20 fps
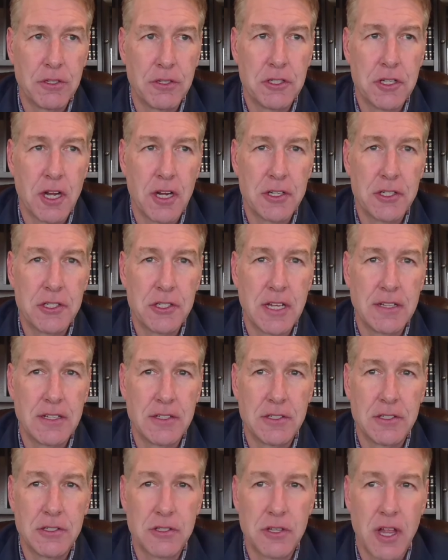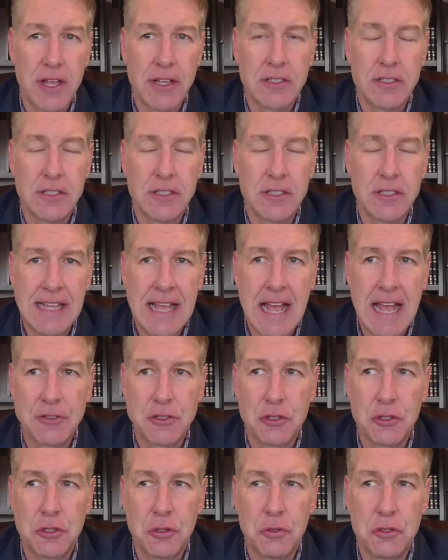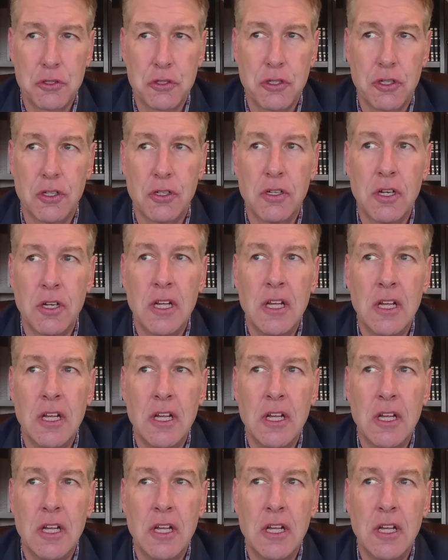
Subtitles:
The judge said this is likely unconstitutional,